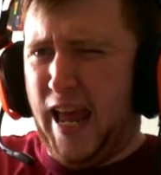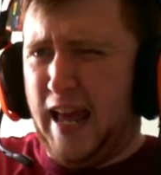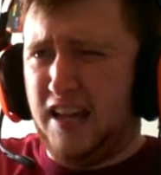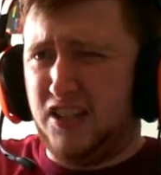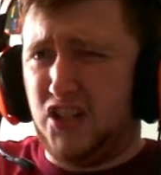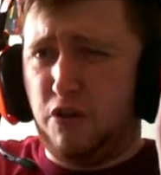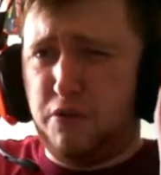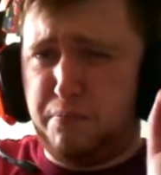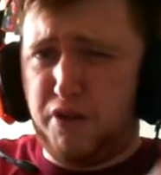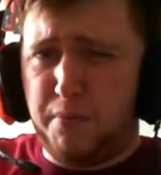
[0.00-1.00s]
It showed
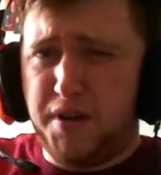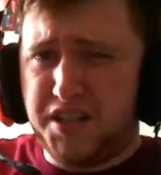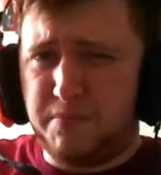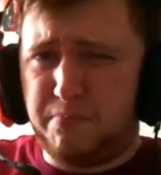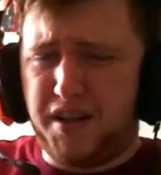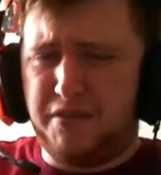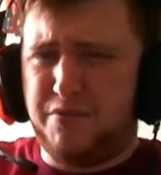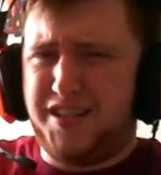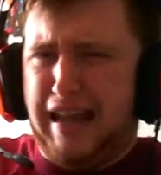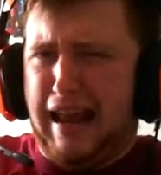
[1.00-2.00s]
promise, but it
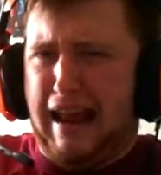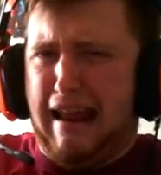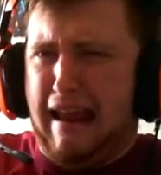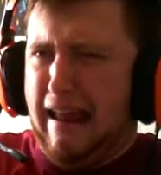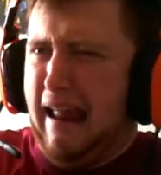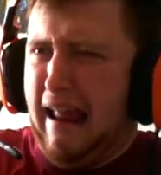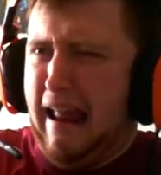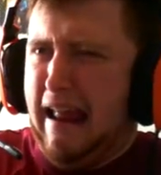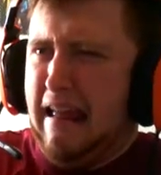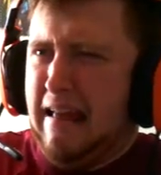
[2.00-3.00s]
was I
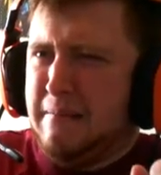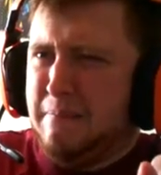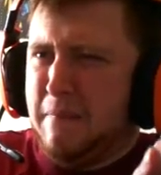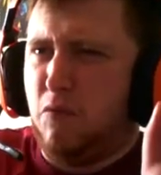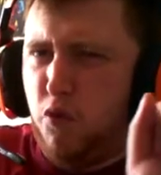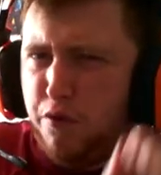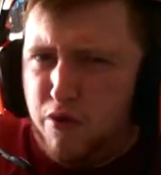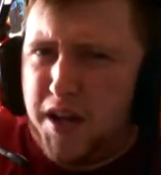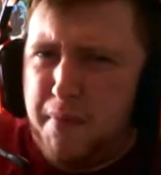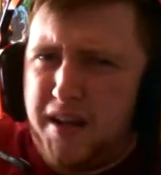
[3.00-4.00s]
wouldn't
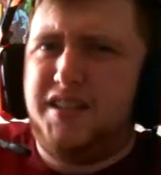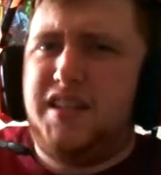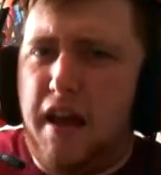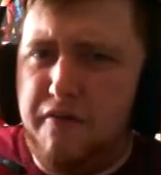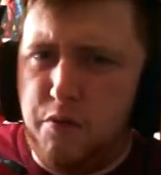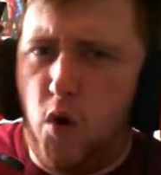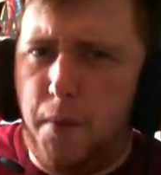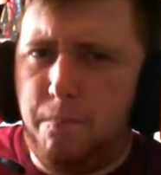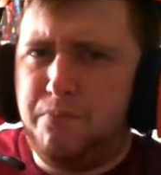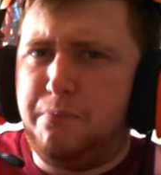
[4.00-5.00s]
recommend it to
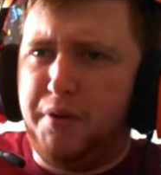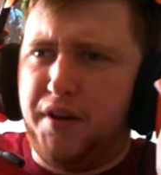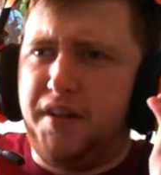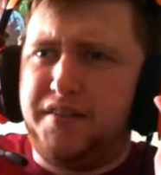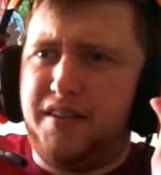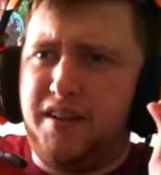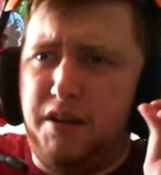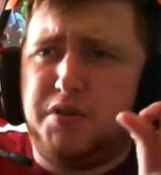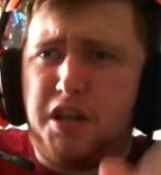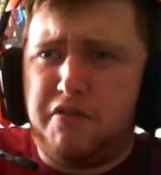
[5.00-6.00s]
everyone, but it
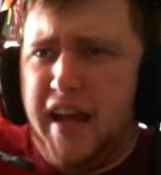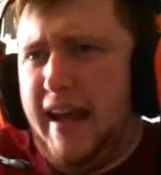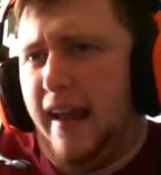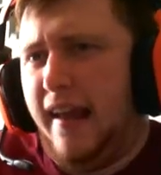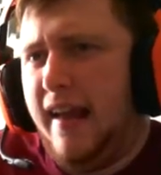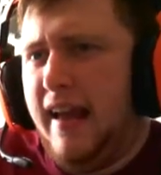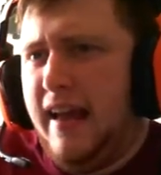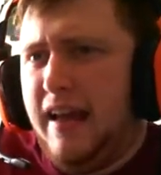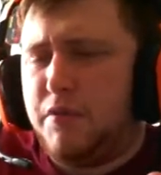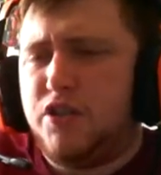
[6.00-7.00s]
was okay.
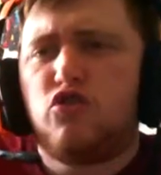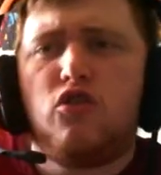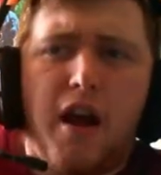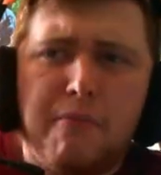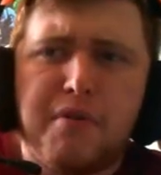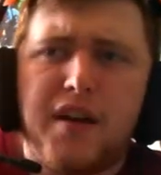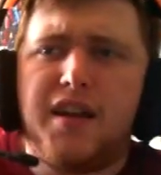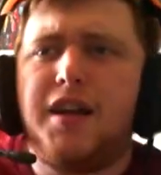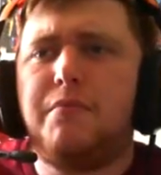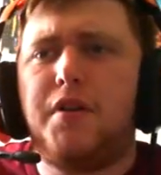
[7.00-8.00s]
It wasn't
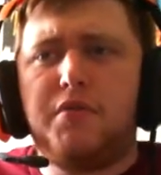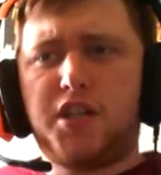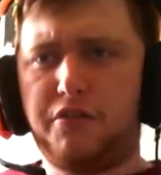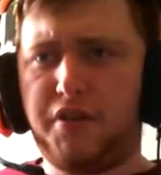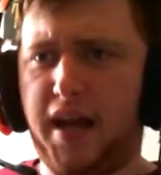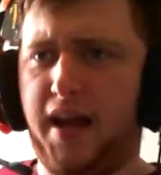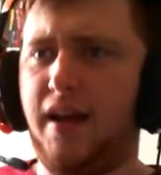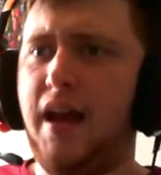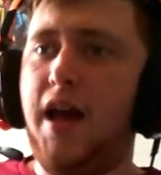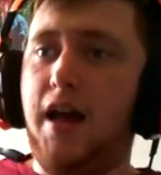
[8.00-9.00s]
groundbreaking, but it was okay.
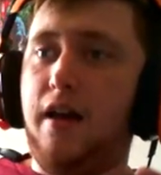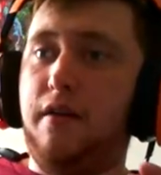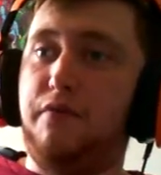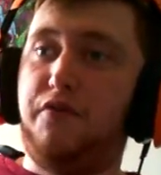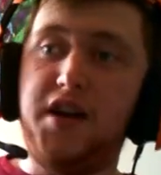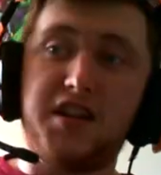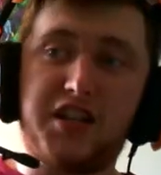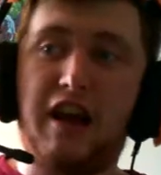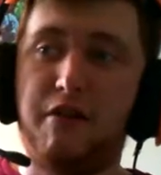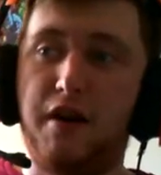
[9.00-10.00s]
This,
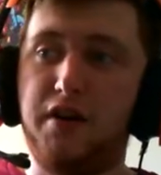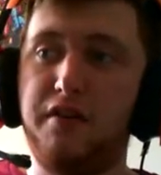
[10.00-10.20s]
however,